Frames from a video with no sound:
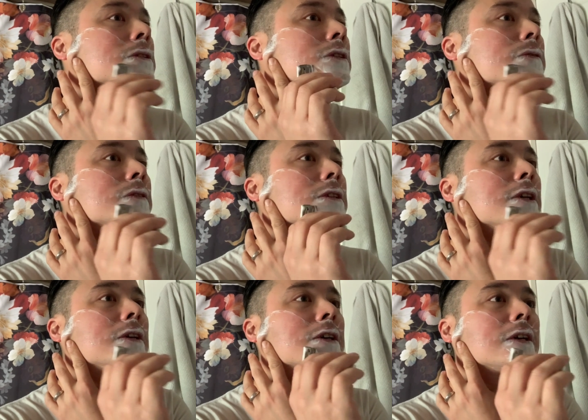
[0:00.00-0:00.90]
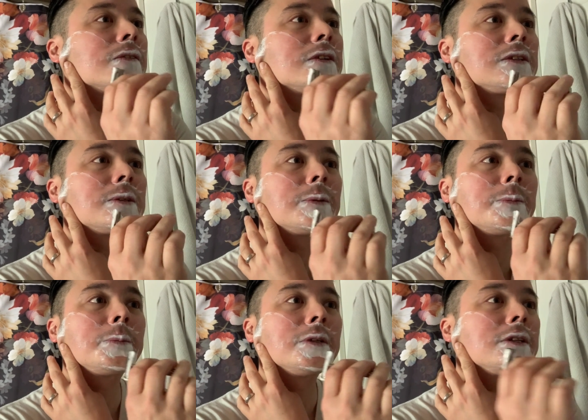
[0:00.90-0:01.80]
Hopefully that'll give us
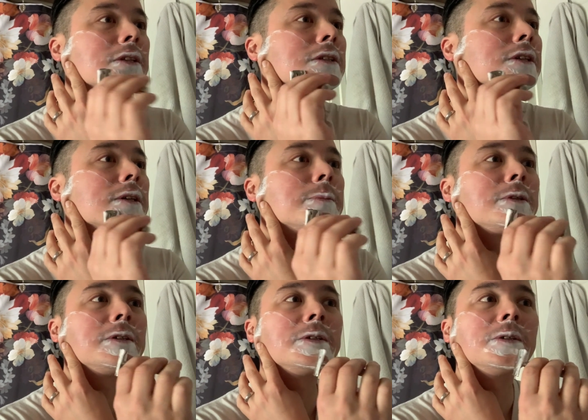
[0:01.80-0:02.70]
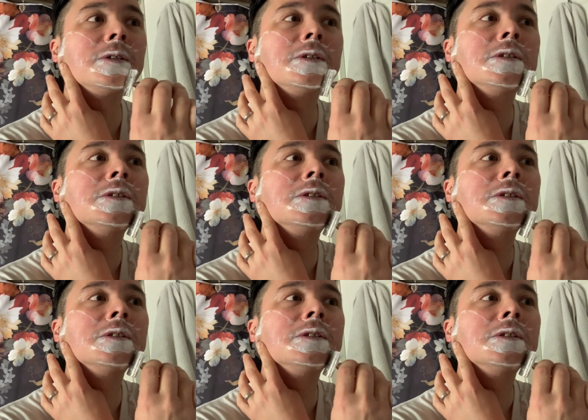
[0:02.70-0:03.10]
plenty of time to